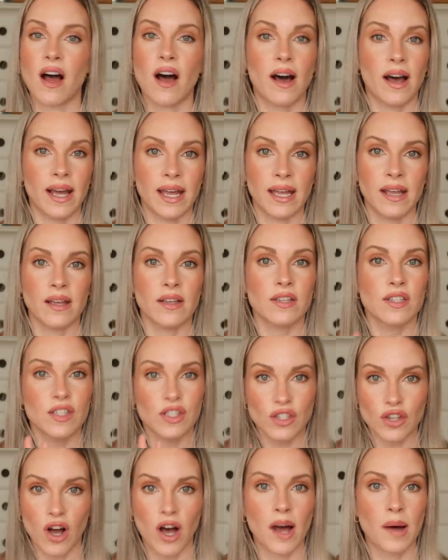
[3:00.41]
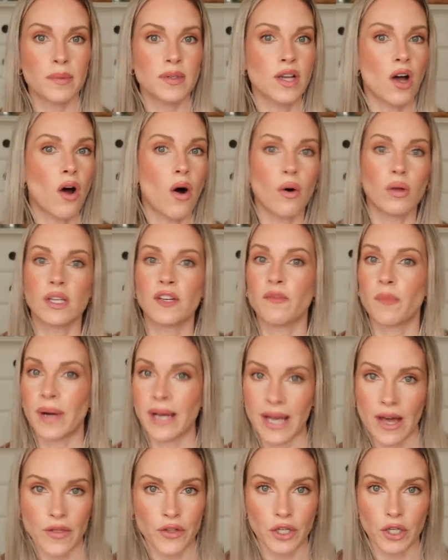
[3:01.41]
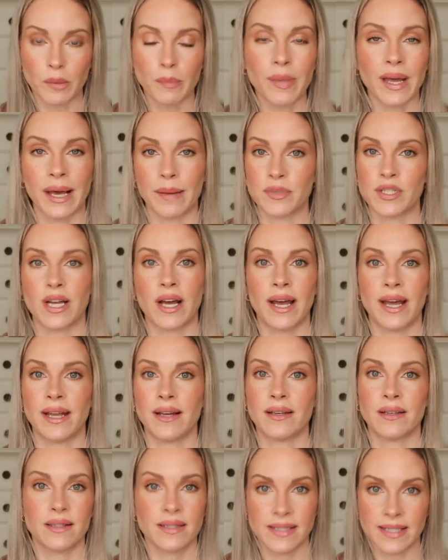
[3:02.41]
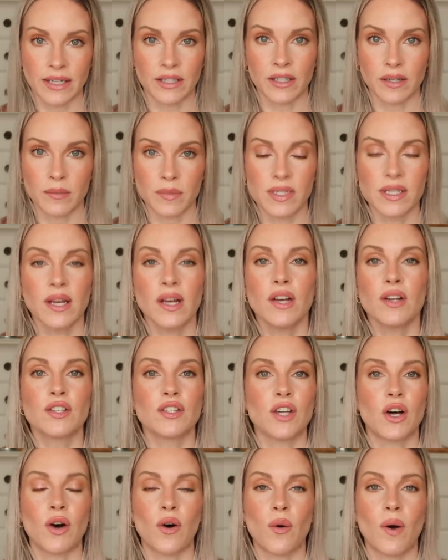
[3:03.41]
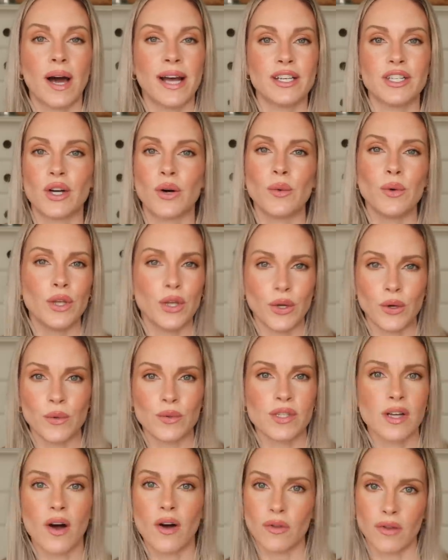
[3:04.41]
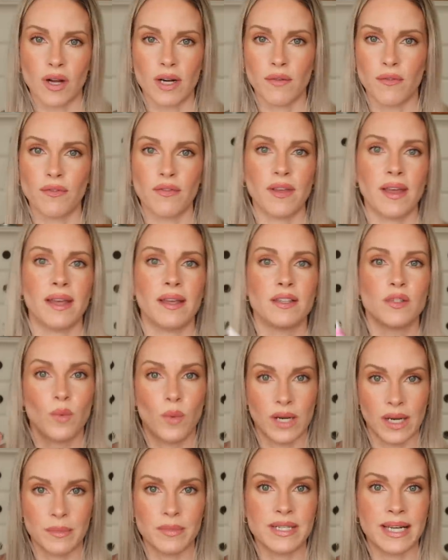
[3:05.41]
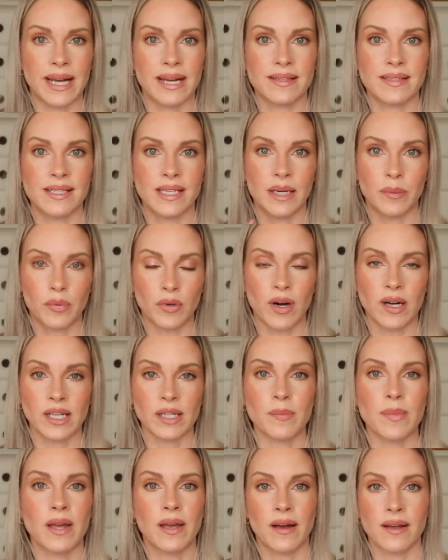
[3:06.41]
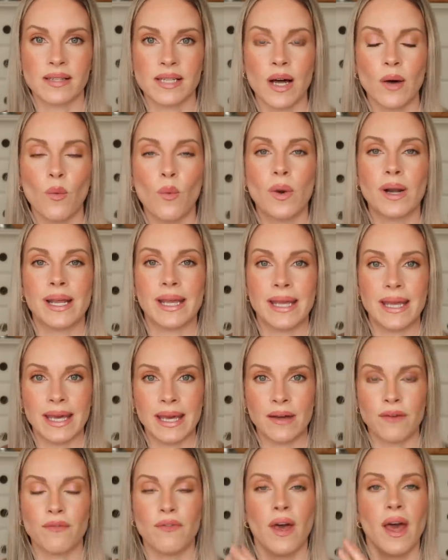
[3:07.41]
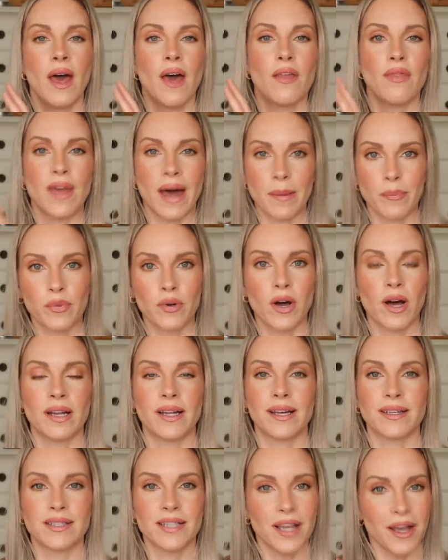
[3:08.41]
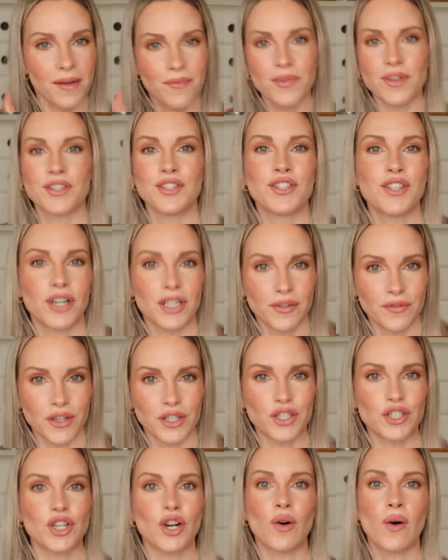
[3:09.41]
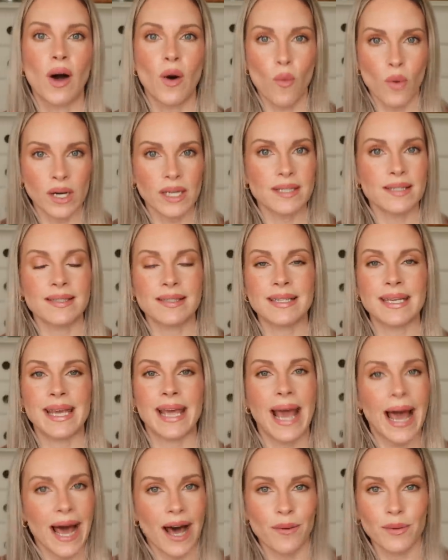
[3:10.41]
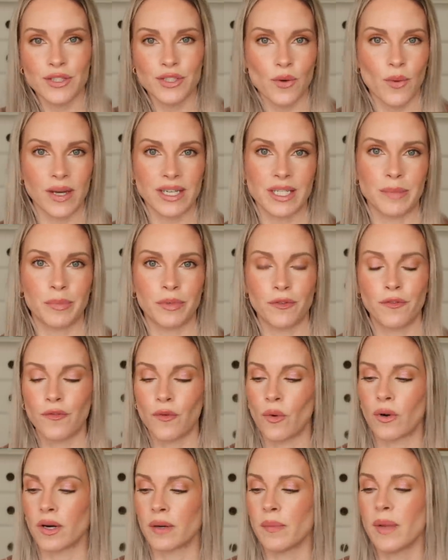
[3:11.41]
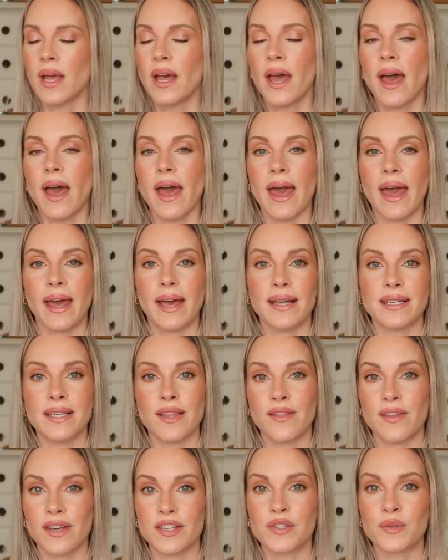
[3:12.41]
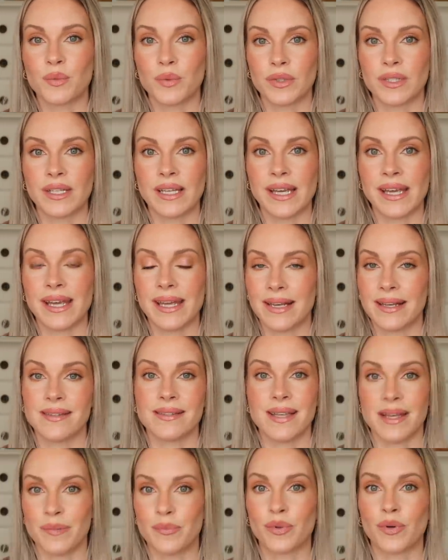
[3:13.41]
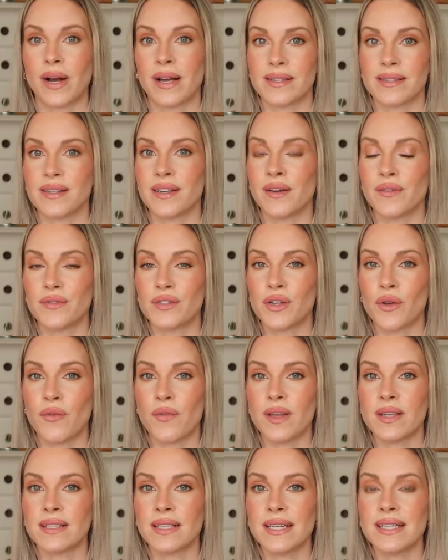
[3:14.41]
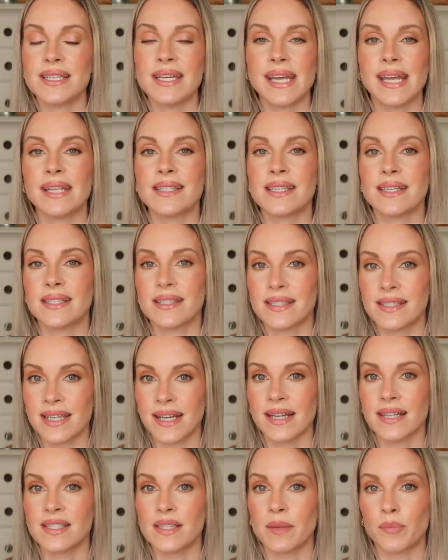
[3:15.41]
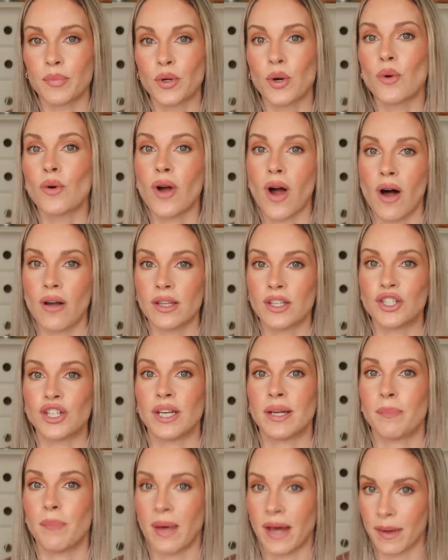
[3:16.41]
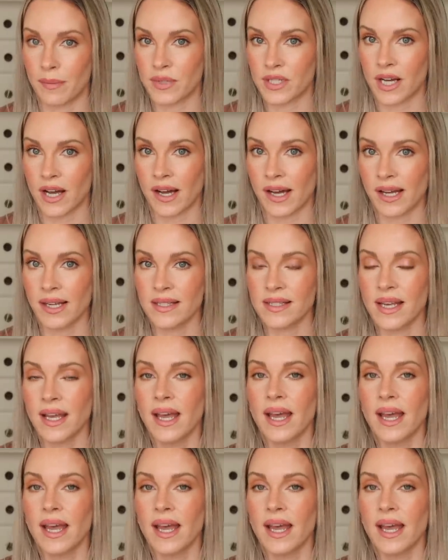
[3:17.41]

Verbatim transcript: I stopped all of my other peptide serums. So I don't use a lot of things when I'm testing a product because I want to give that product the star of the show. I want to see how it's going to perform, and this really is impressive. So this contains 6 pro collagen peptides.